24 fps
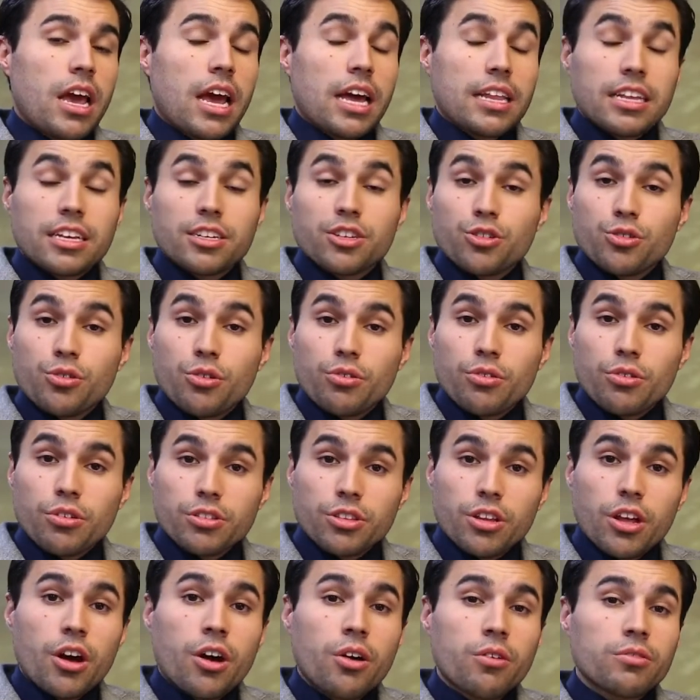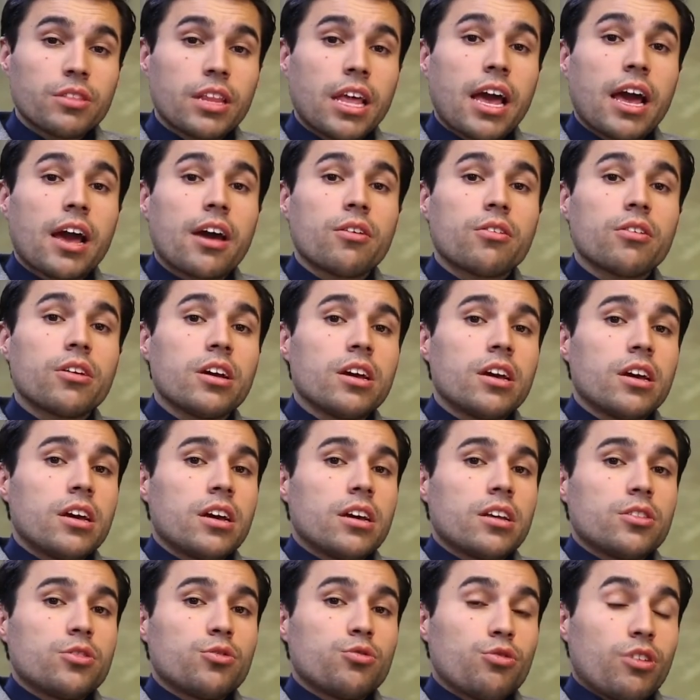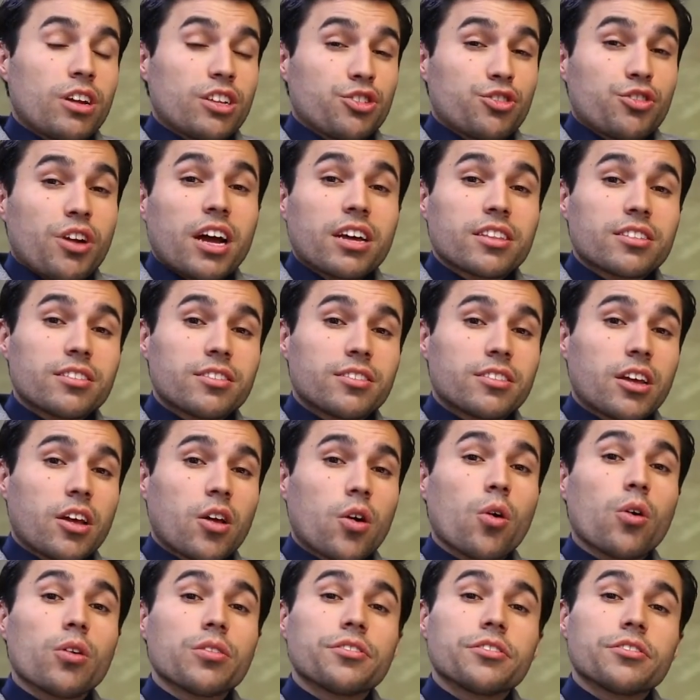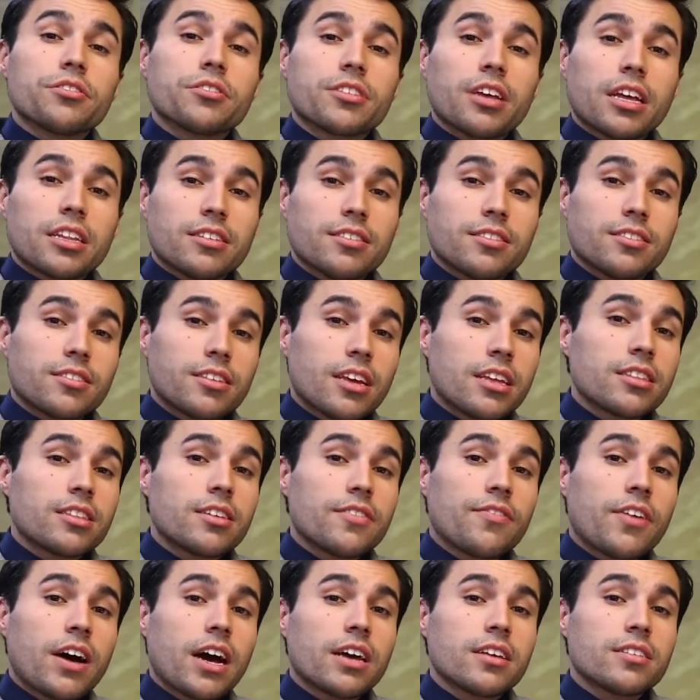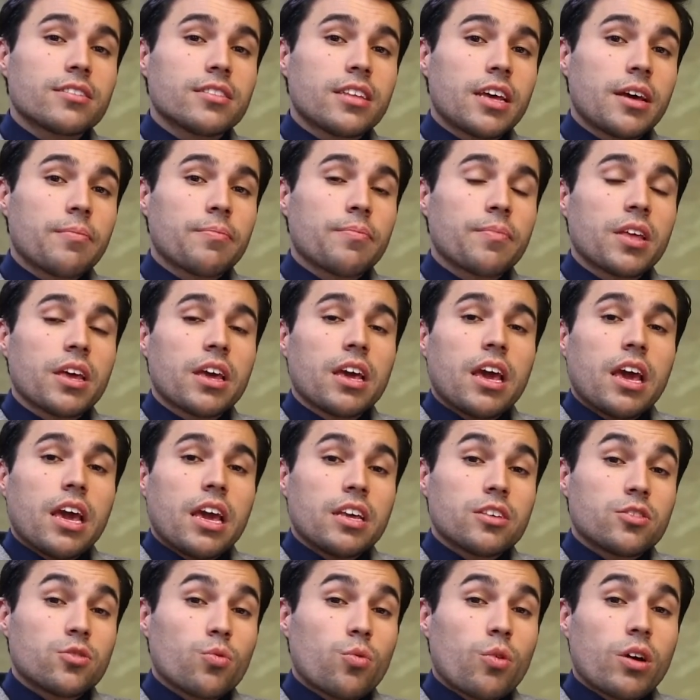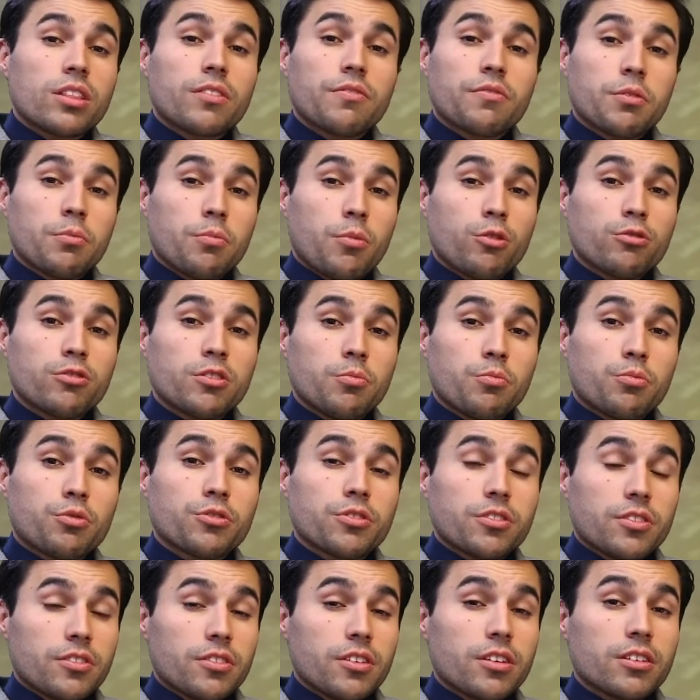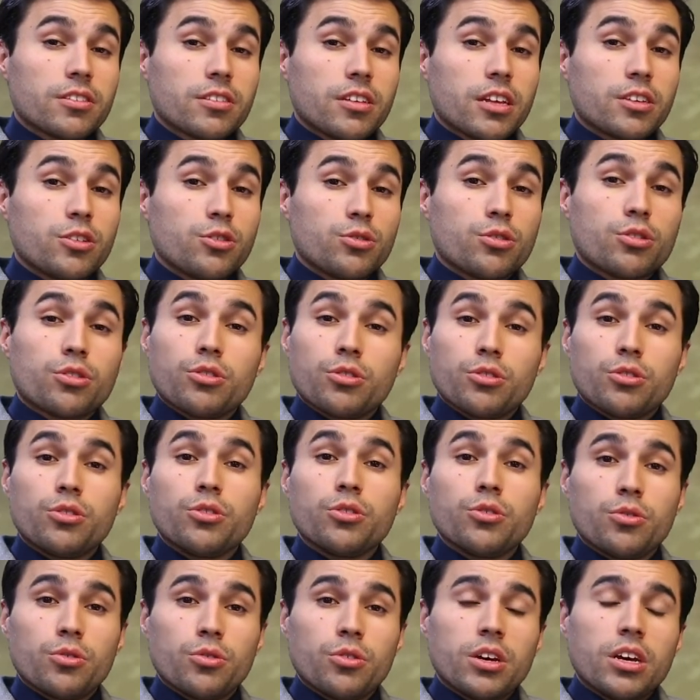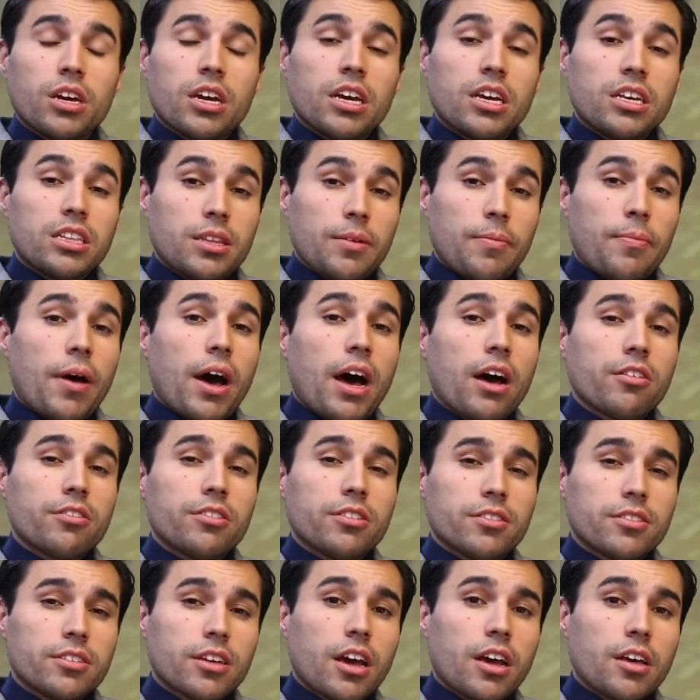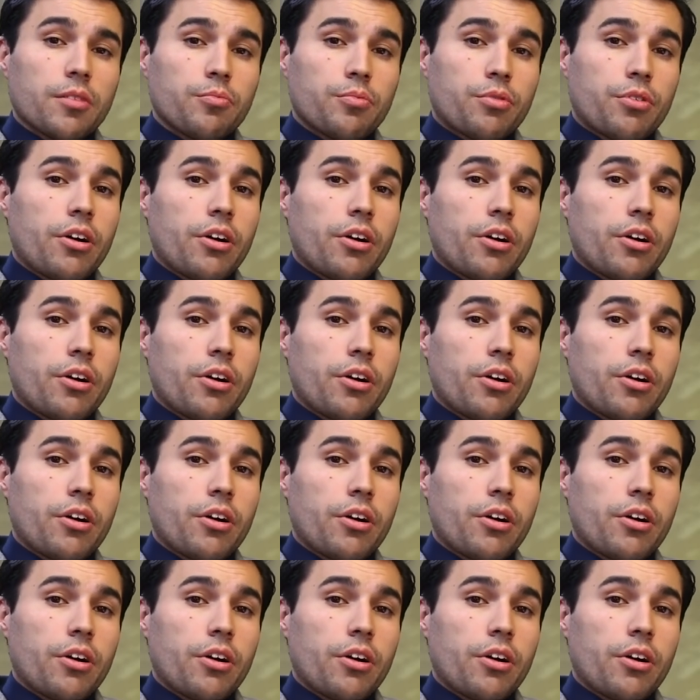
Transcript: And as you know now, to attract the stakeholders and incentivize them is one of the most important things that you could do in the biodesign